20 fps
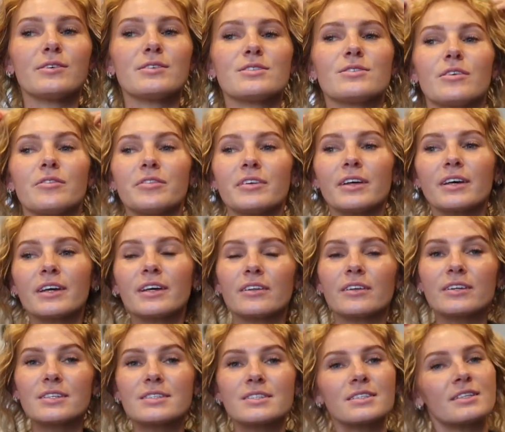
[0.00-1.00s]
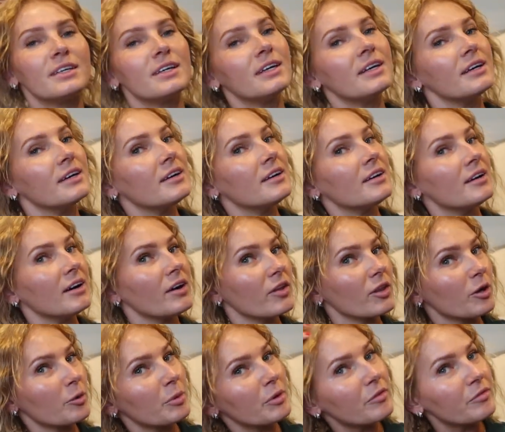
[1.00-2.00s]
So I feel like it looks a
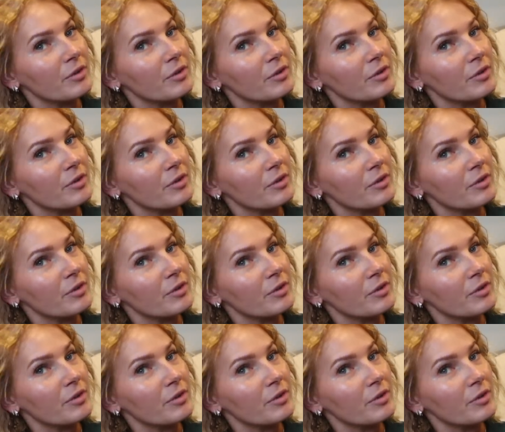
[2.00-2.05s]
little bit